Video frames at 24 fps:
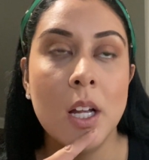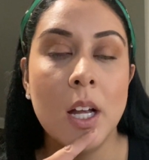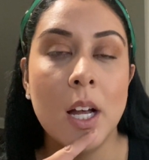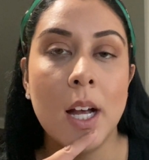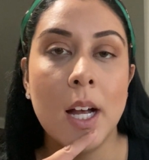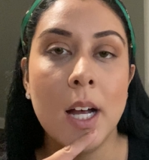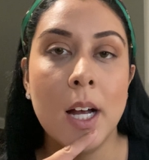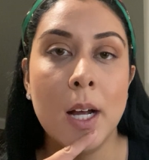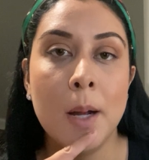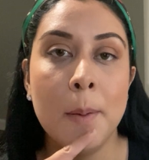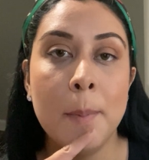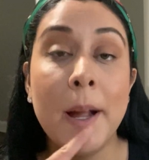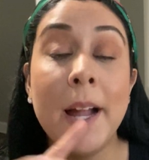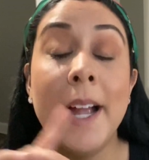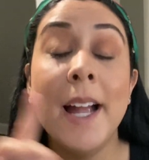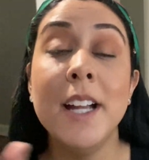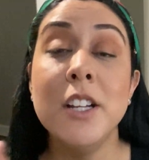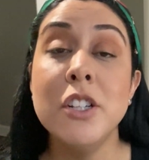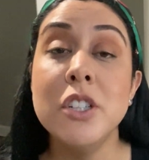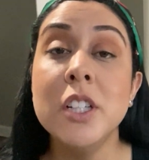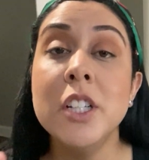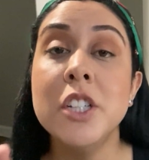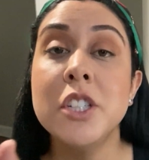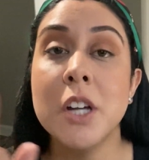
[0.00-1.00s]
I
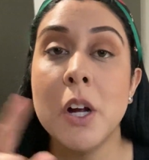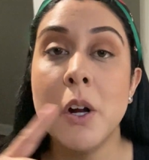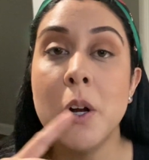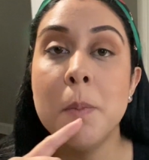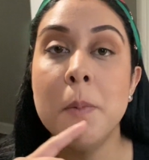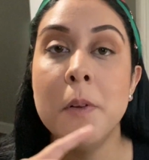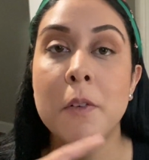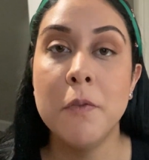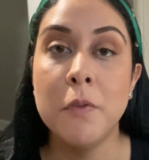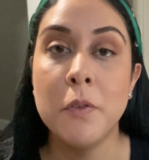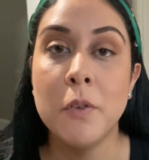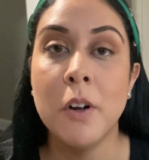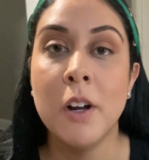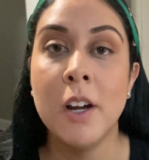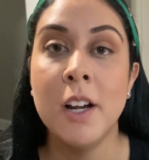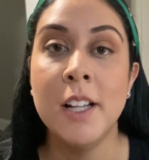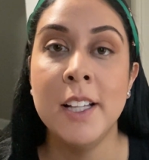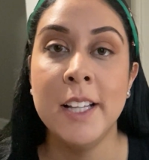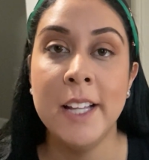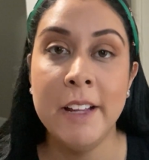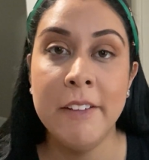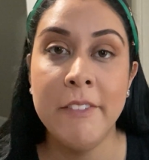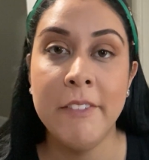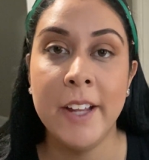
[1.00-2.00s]
actually showered before
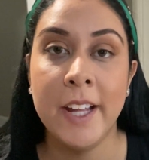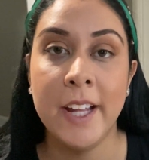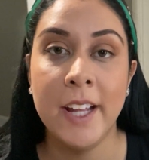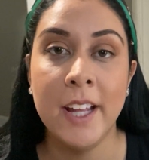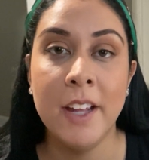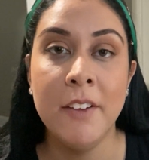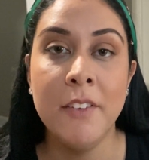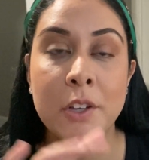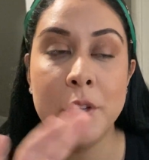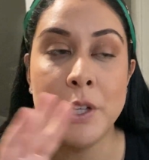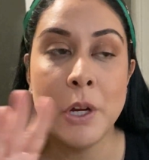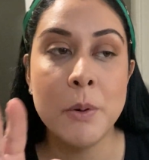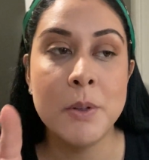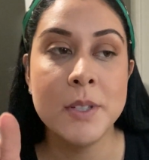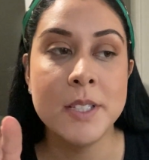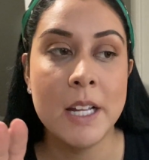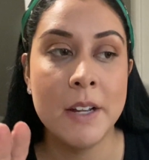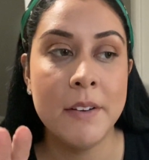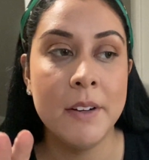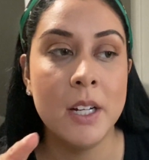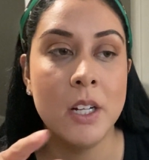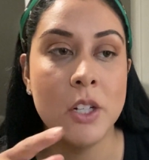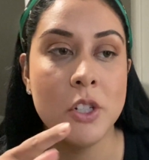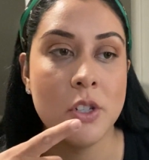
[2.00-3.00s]
leaving, even though I was
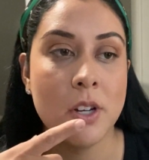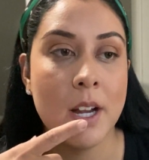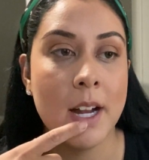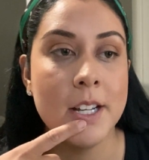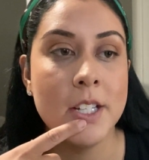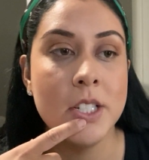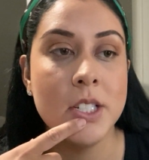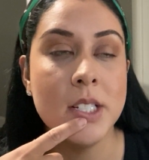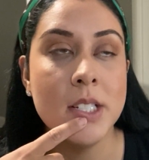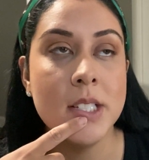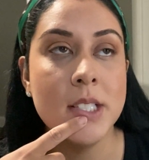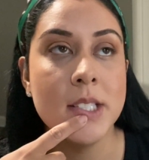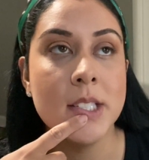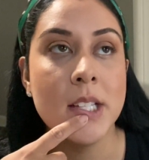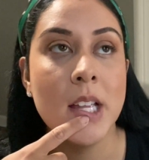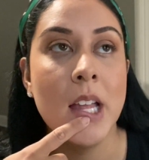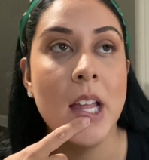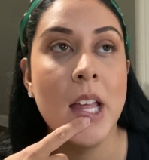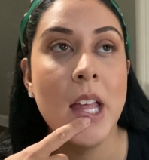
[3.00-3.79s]
having contractions.